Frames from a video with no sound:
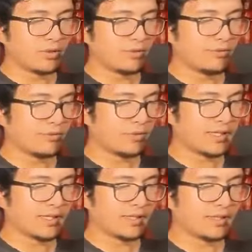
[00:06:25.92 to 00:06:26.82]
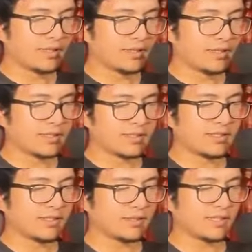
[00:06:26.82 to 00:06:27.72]
floret,
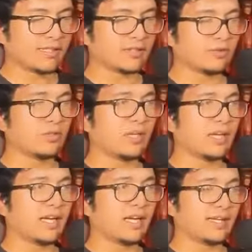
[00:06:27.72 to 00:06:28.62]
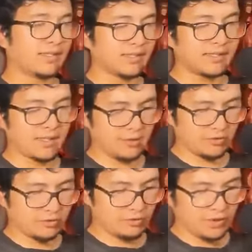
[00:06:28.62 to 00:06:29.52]
single strike score, and there you go,
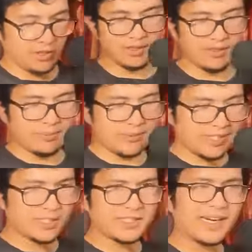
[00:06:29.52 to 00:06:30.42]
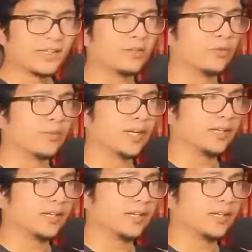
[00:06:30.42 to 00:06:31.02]
code card. A pretty standard opening